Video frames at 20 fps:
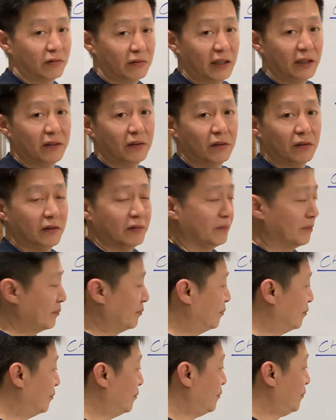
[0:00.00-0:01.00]
right?
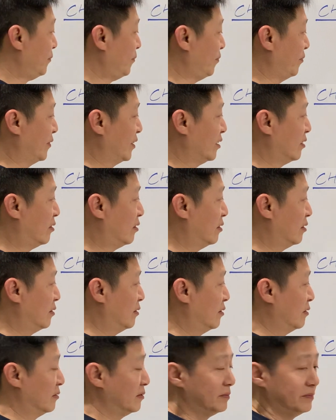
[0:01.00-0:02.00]

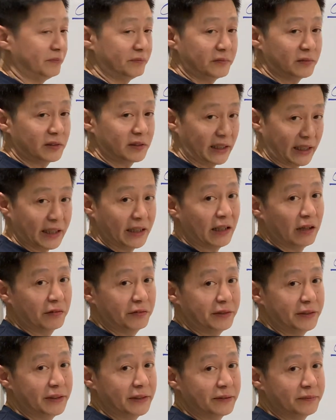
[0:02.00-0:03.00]
Taken out
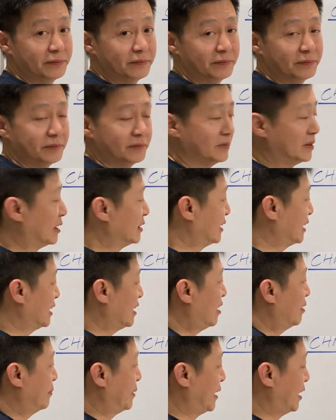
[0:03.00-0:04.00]
already.
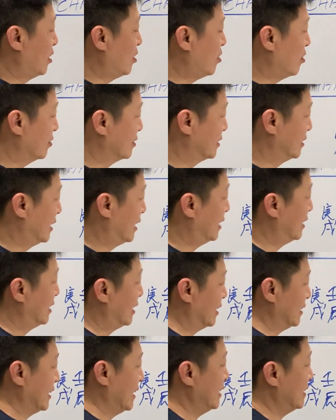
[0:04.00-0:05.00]
Taken out by the ox.
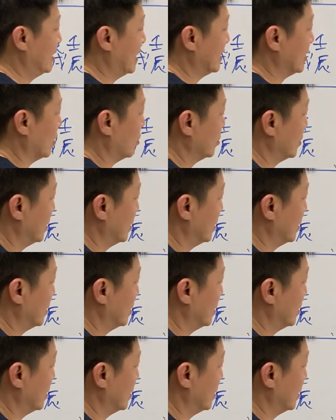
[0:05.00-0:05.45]
Then there's